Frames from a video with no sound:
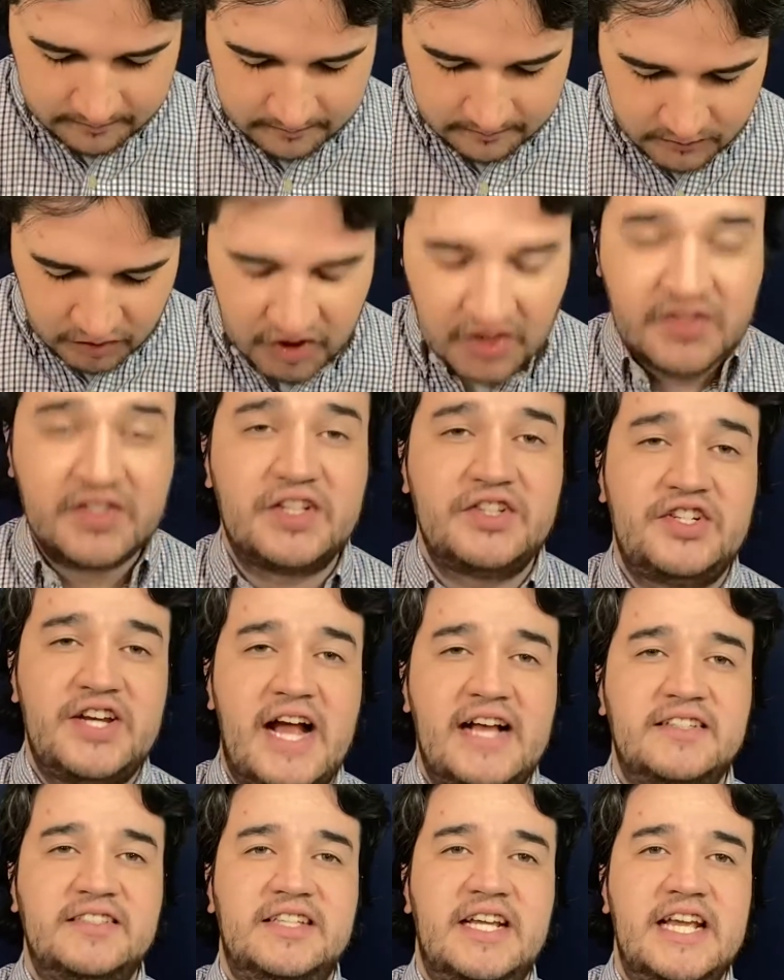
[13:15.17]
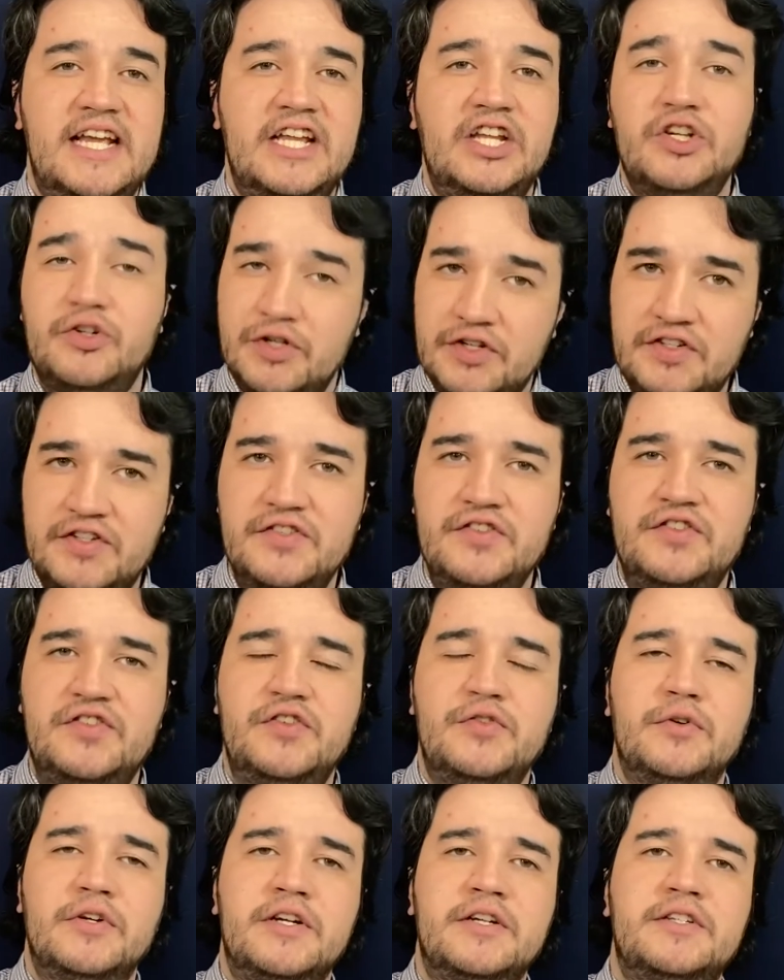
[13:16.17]
Jessica Chastain, Kristen
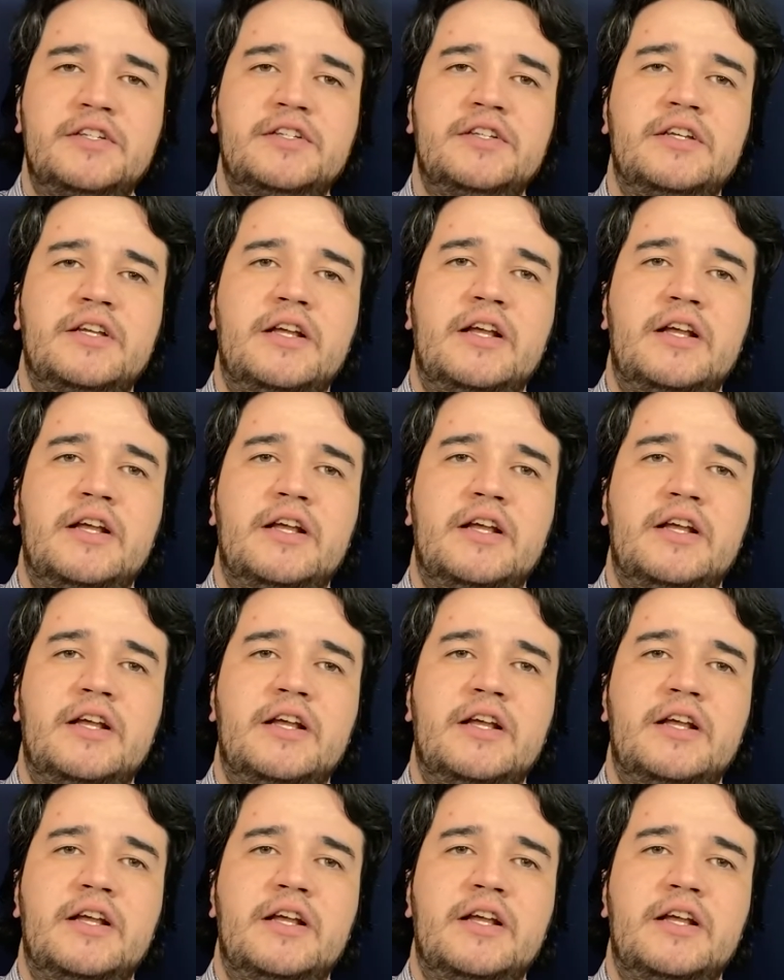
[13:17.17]
Stewart,